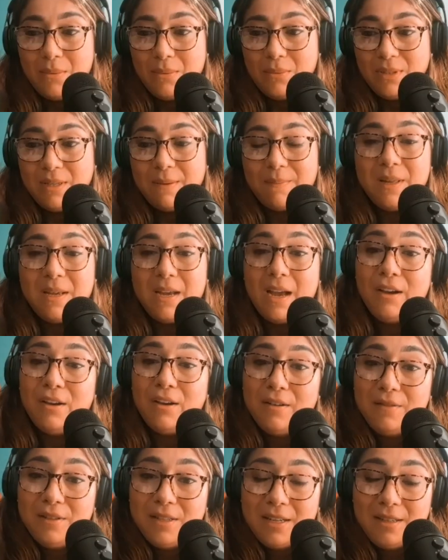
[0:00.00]
something I
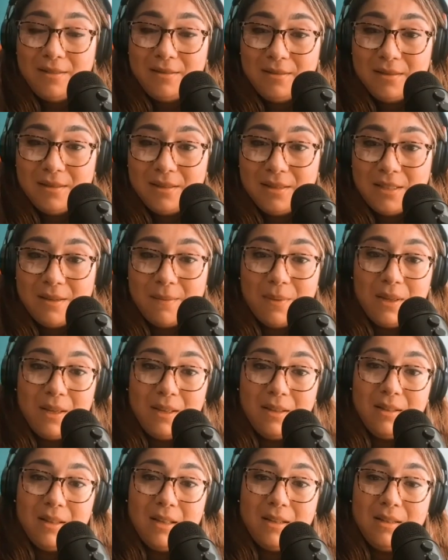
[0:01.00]
could have done,
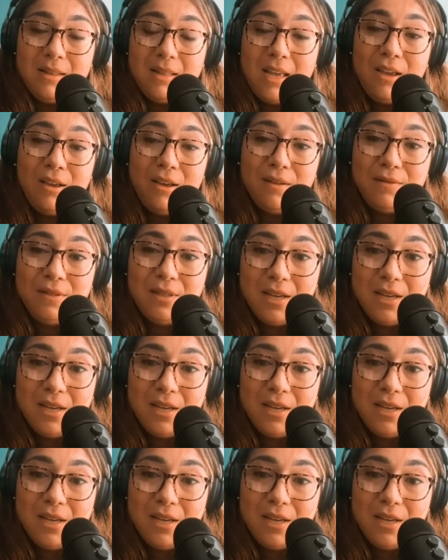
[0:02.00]
something that they could have